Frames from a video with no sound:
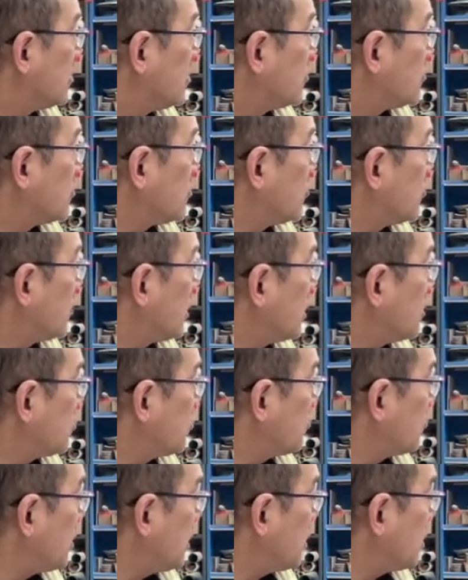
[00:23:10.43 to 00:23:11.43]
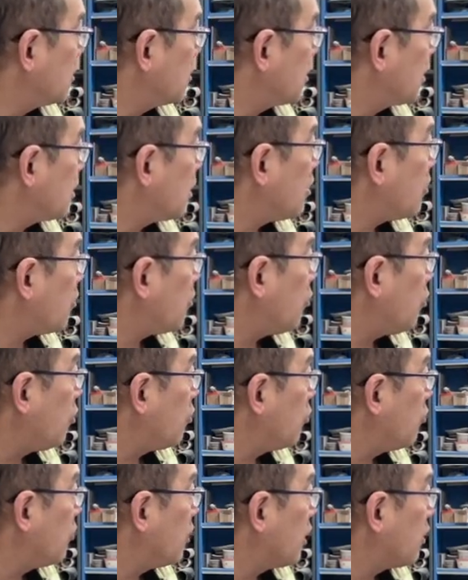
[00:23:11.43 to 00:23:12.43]
so that you're making the cut
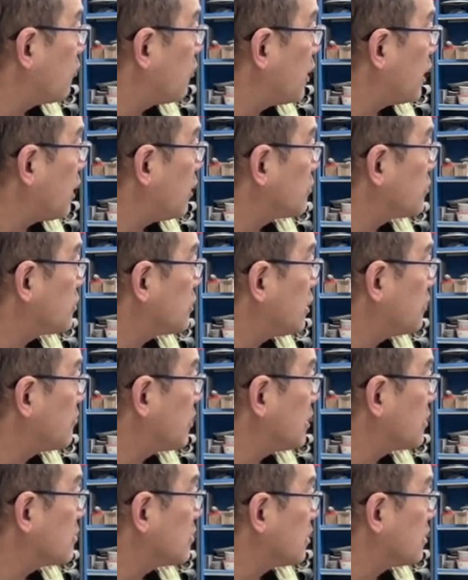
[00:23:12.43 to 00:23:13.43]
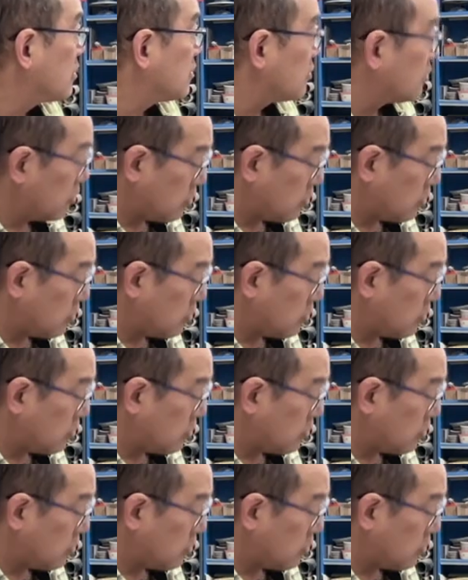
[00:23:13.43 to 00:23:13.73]
all the way around. That makes sense?